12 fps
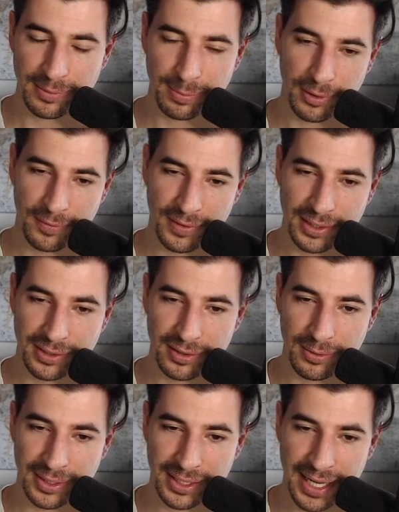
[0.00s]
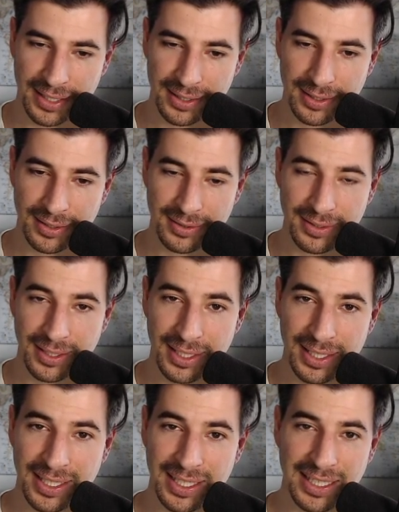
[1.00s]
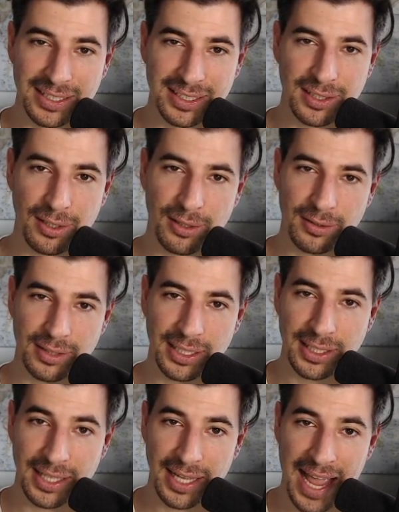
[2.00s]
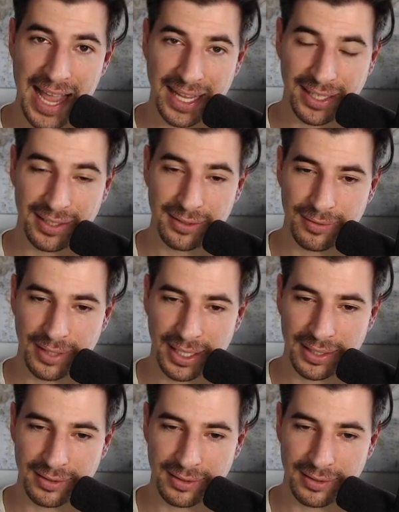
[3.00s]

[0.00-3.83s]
move is to attack this. It's currently hanging, right?